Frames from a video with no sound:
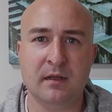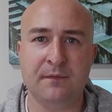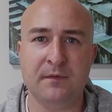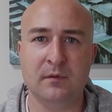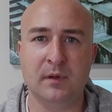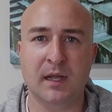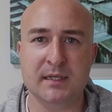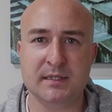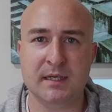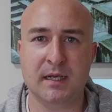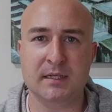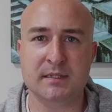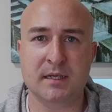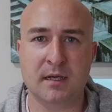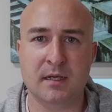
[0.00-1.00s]
If you like
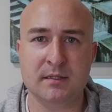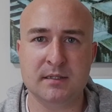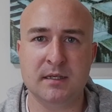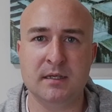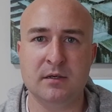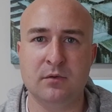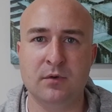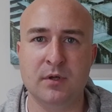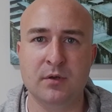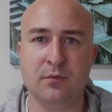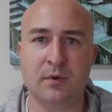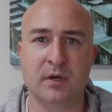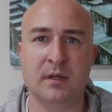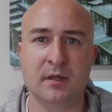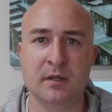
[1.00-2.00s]
today's content, or you
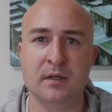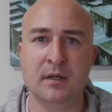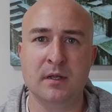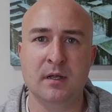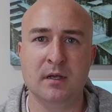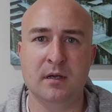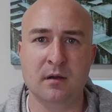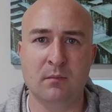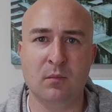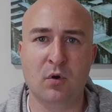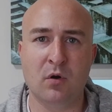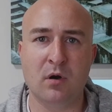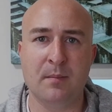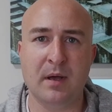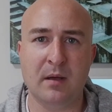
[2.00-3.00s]
want to know
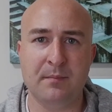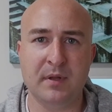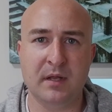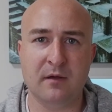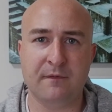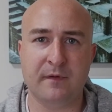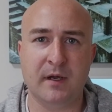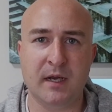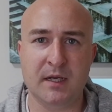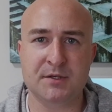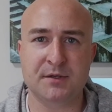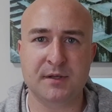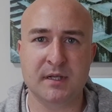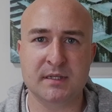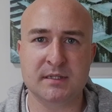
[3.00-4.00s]
more about being a
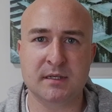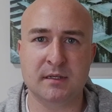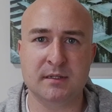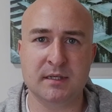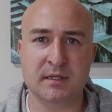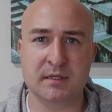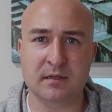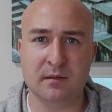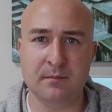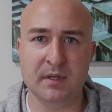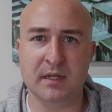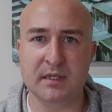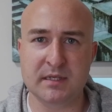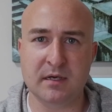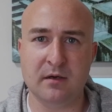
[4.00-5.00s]
financial consultant, a
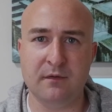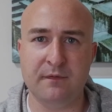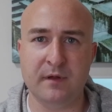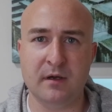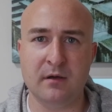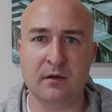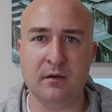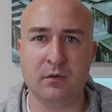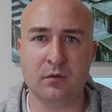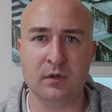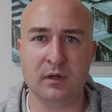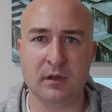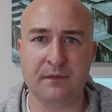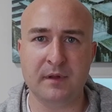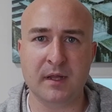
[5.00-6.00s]
military veteran, or
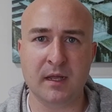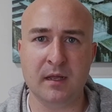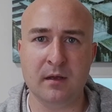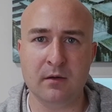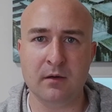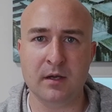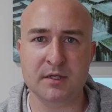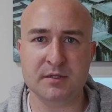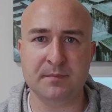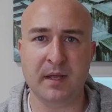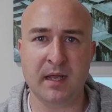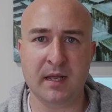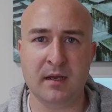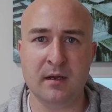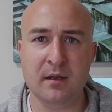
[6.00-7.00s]
living here in
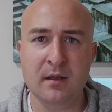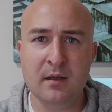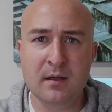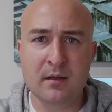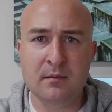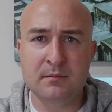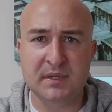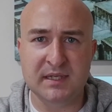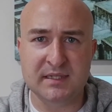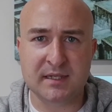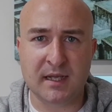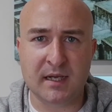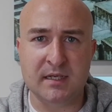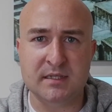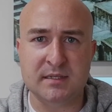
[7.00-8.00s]
Japan, please
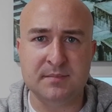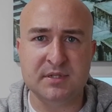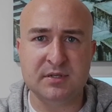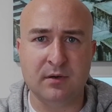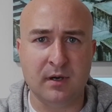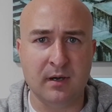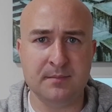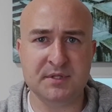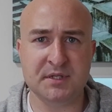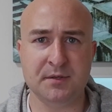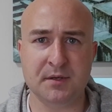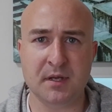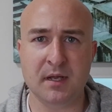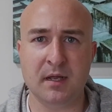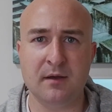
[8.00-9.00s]
like and subscribe so
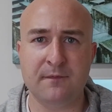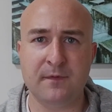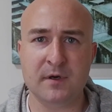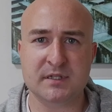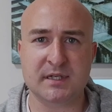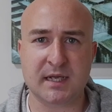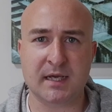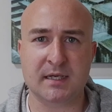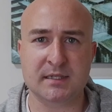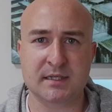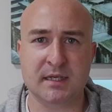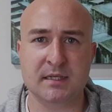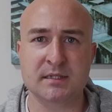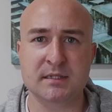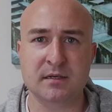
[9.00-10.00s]
you can get first
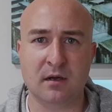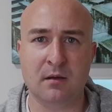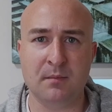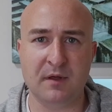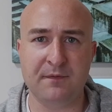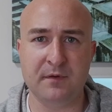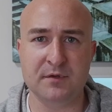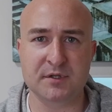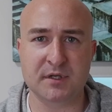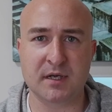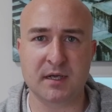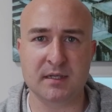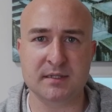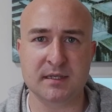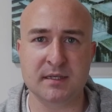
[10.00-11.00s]
access to all my future
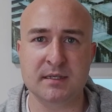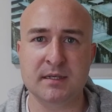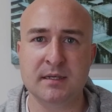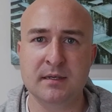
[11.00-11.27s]
content.